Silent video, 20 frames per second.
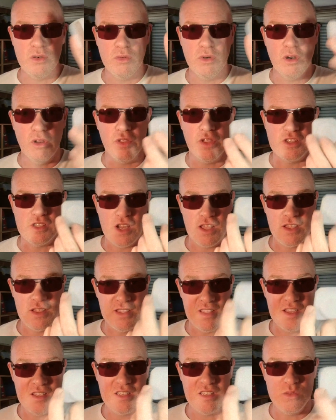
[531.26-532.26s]
cool little things. And I
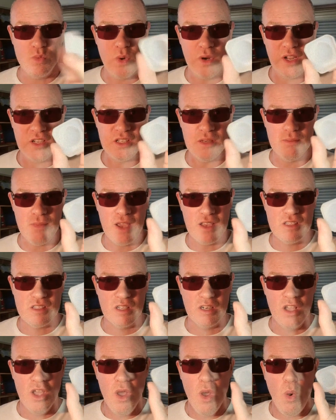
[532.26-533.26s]
think this is what actually makes
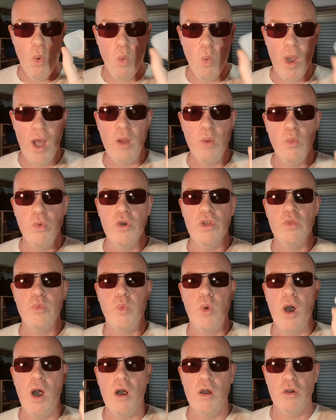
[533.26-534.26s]
it well
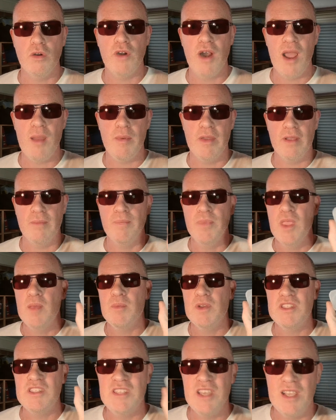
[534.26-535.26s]
worthwhile grabbing,
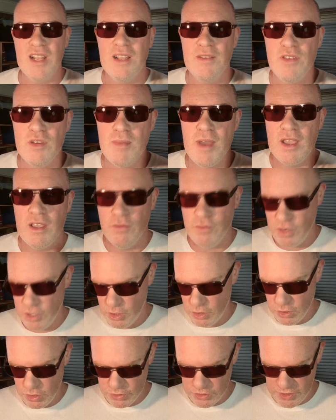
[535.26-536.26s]
particularly if you're making
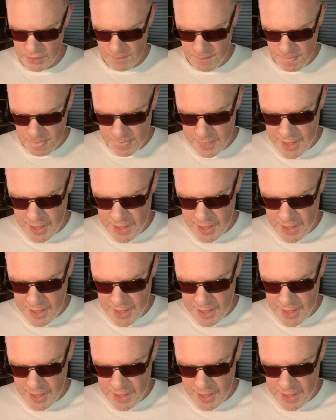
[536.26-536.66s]
video content.